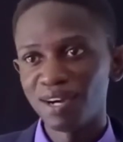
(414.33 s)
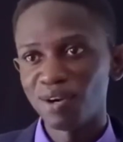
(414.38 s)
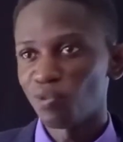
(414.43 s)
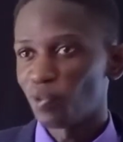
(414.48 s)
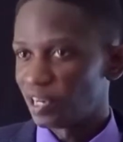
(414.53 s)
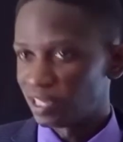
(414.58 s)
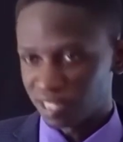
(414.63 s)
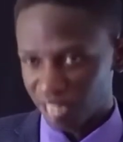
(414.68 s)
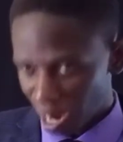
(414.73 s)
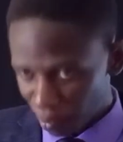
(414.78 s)

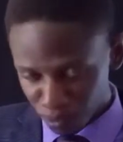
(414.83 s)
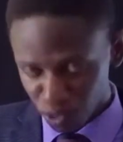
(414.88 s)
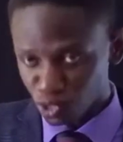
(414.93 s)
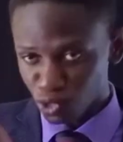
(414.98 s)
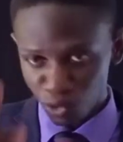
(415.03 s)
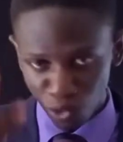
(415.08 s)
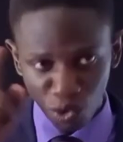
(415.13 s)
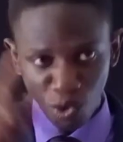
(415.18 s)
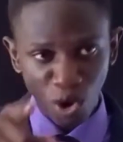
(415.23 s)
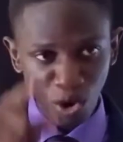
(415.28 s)
When it comes
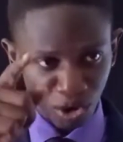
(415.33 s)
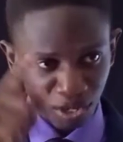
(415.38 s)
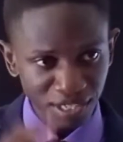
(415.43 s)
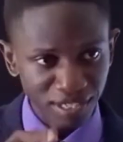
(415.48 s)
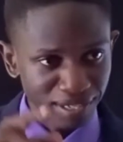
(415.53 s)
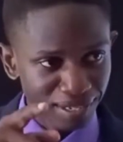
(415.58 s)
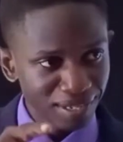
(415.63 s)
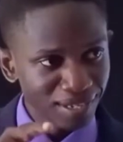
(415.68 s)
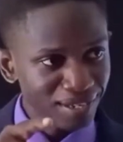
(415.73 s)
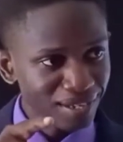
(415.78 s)
to
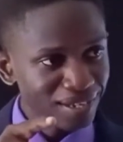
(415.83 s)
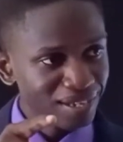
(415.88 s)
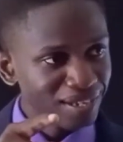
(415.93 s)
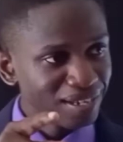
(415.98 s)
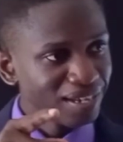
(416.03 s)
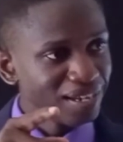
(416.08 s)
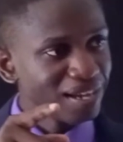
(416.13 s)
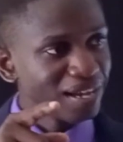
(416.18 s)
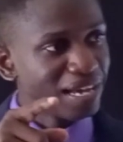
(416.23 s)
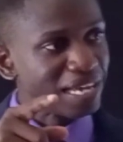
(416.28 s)
God,
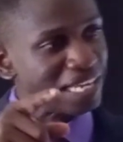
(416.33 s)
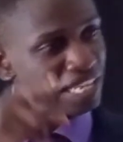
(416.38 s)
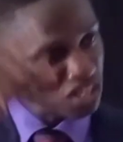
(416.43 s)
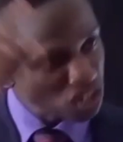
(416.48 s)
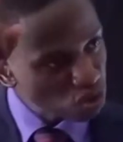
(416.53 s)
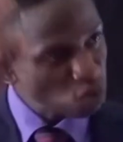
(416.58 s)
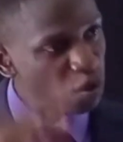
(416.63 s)
his